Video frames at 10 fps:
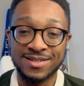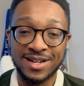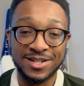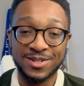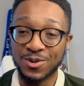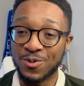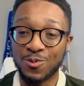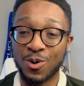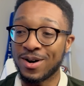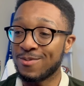I don't
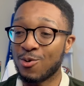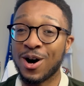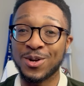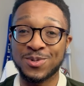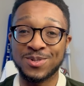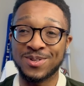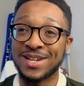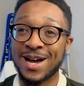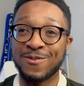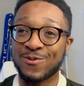know what else was on
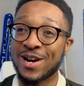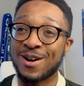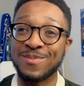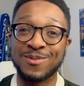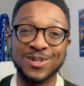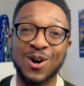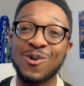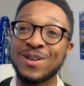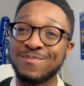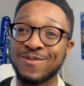that fry up. There was a
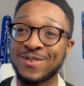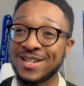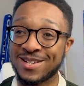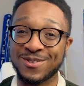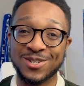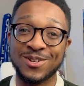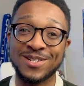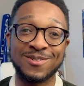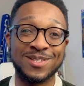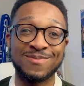whole heap of things. I'll show you
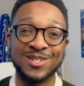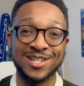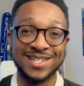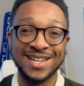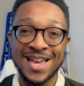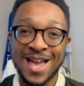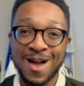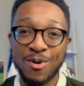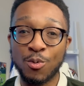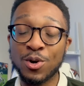those images.
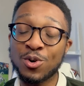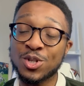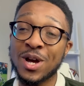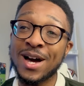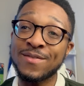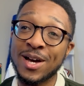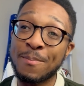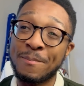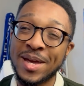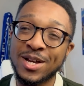But we also have a
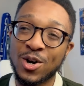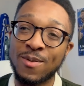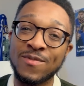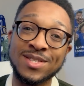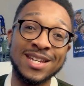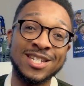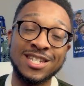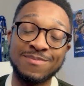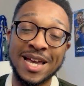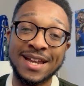big conversation
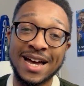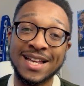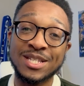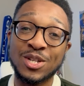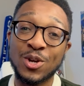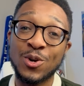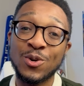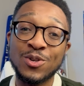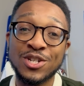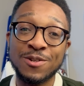to be had as to
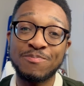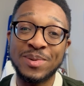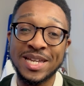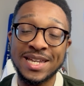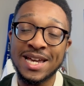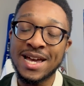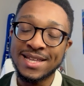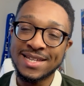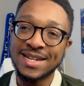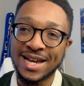who should be
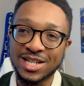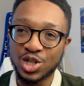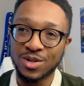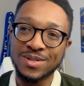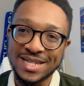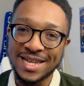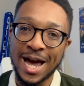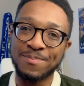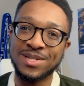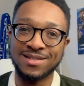the next Chelsea
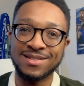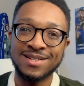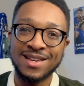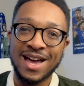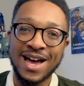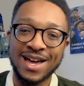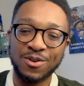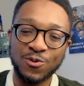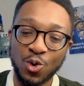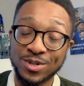captain. And
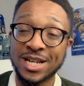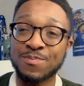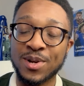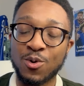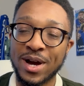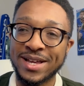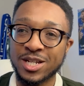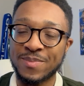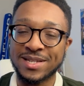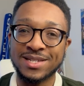of course, Azpilicueta
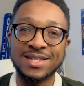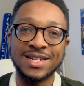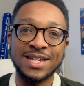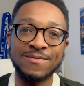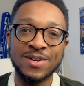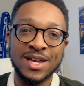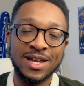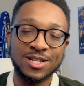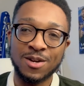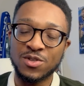expected to leave
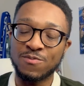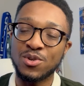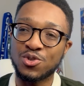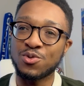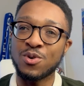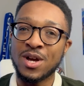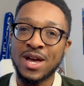in terms of mutual,